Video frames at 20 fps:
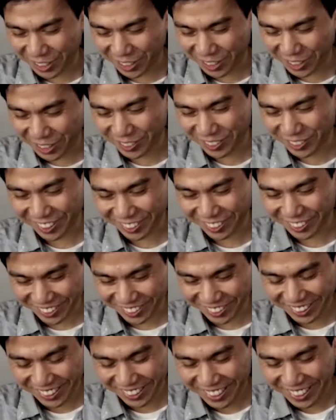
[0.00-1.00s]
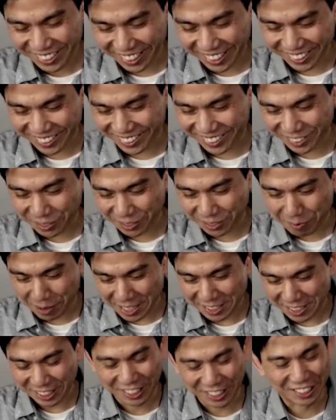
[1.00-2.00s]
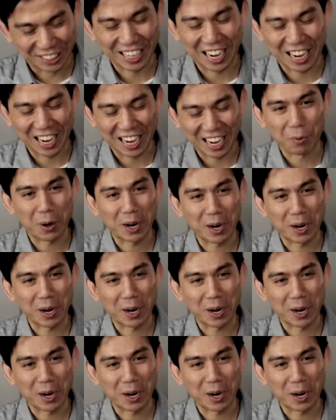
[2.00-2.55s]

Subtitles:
mean, that's basically how it went.